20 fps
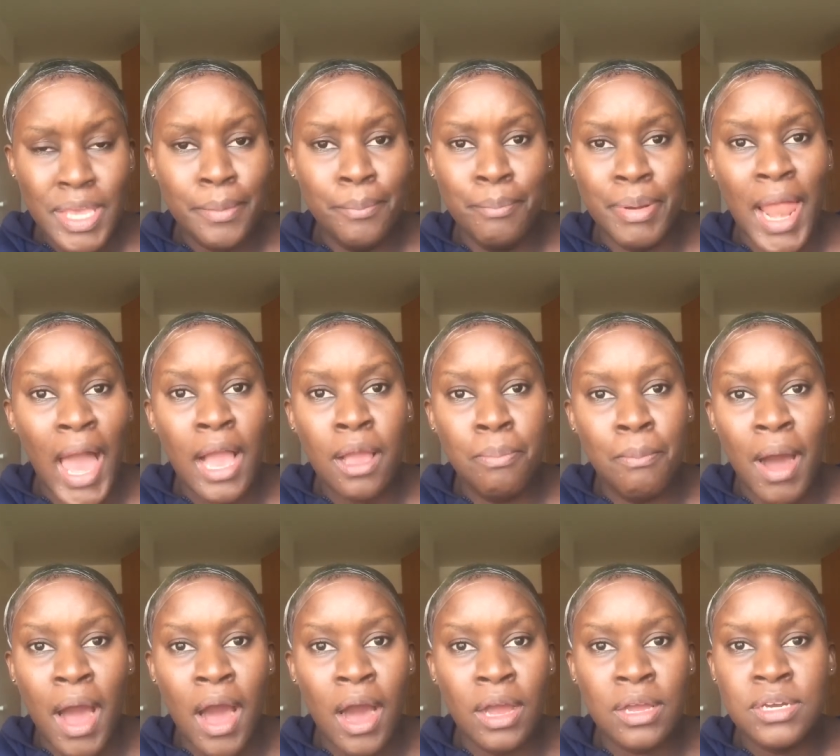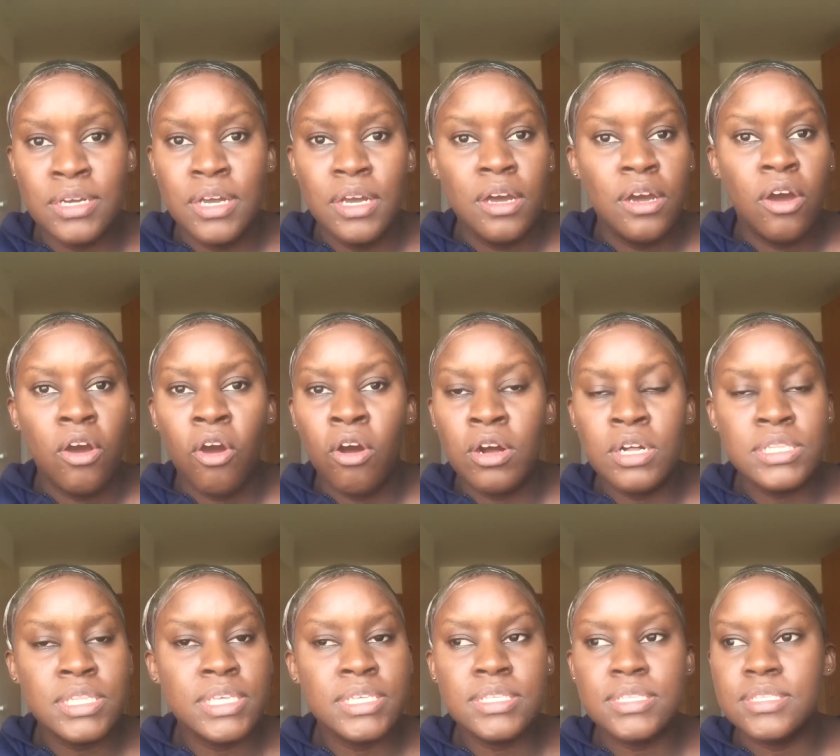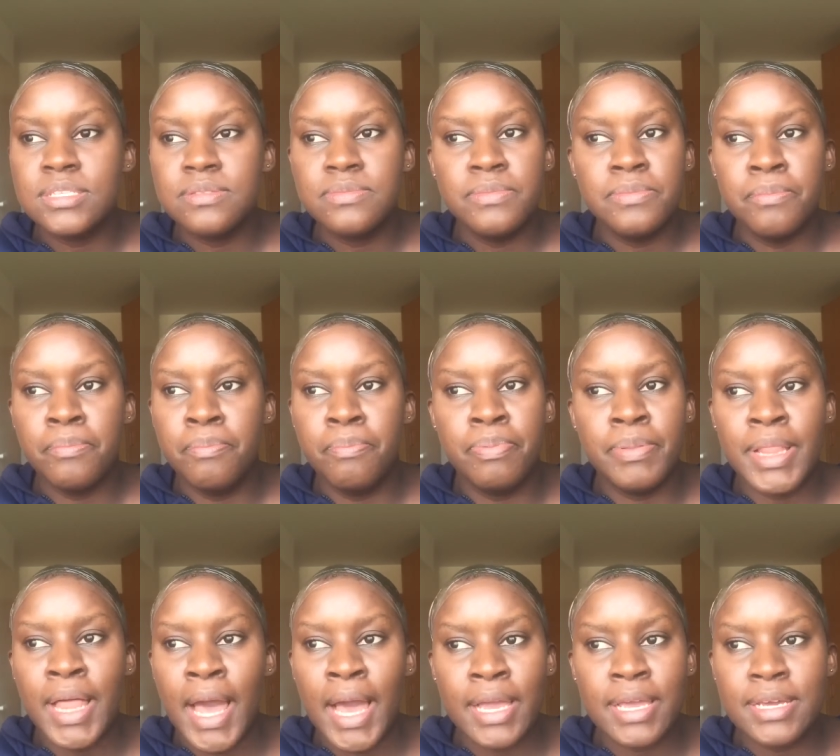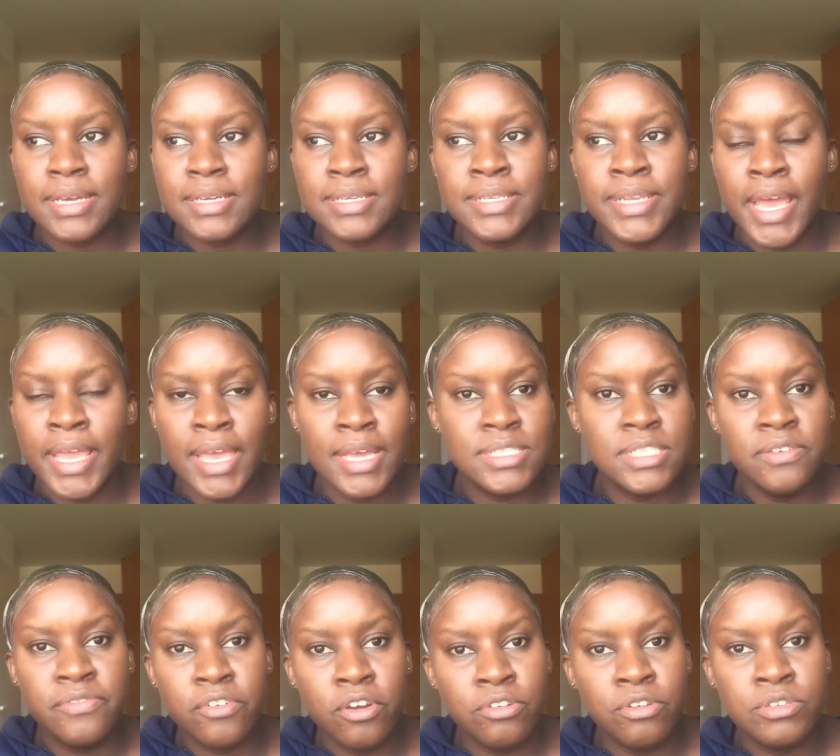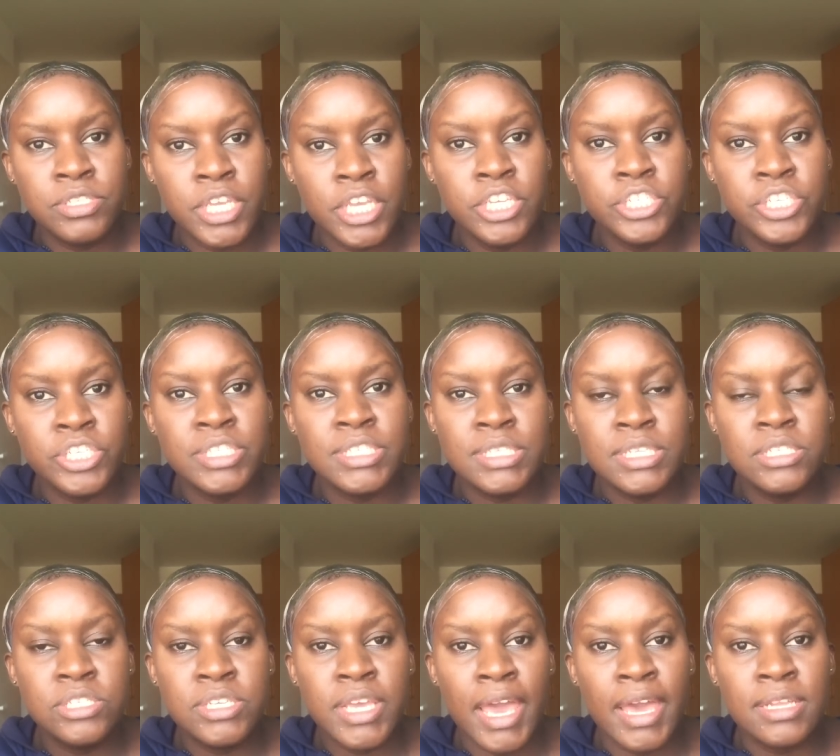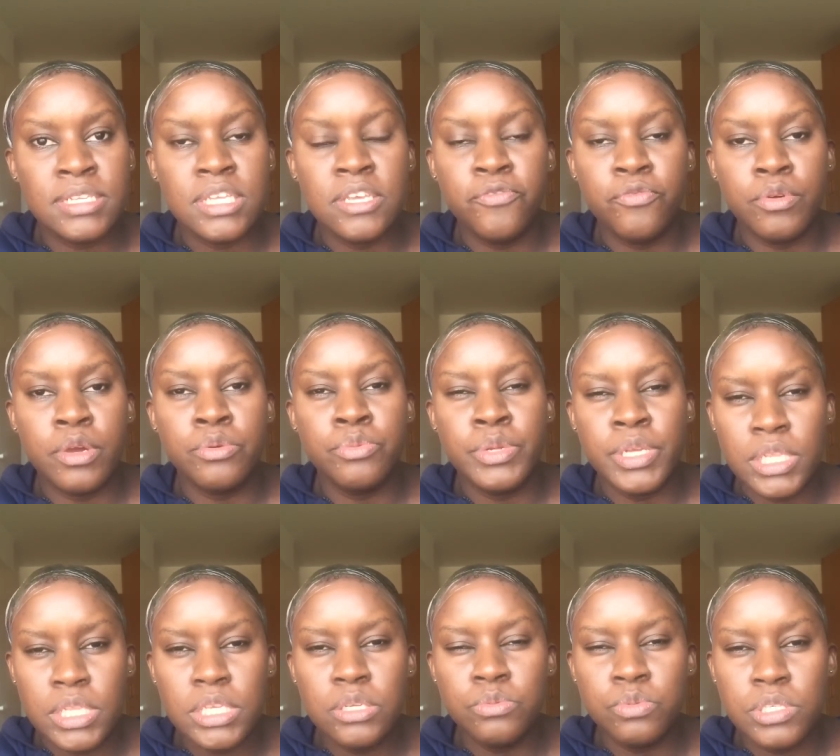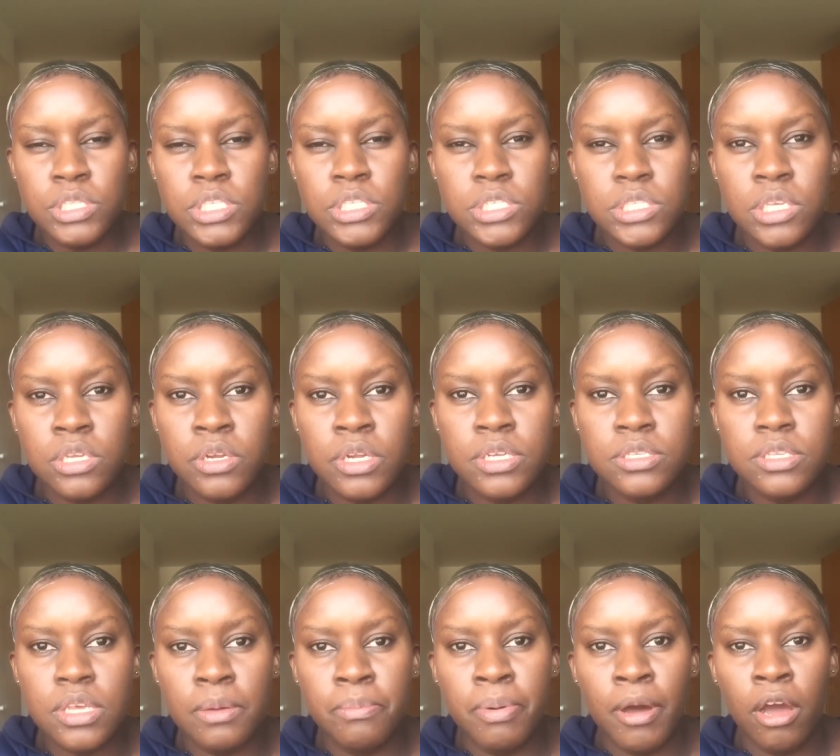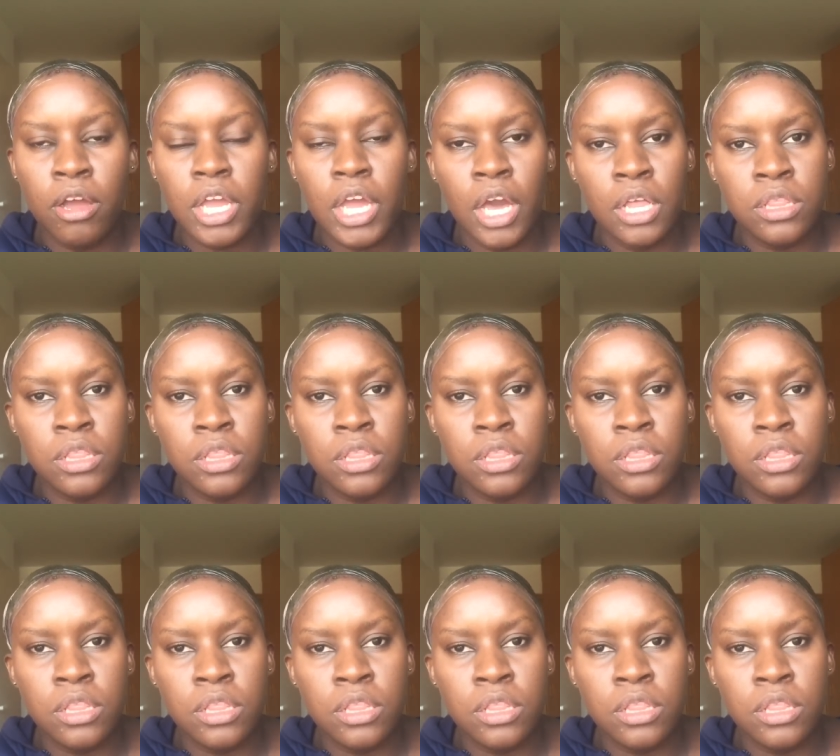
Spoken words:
black mark, all these black negative connotations need to end. If you're really serious about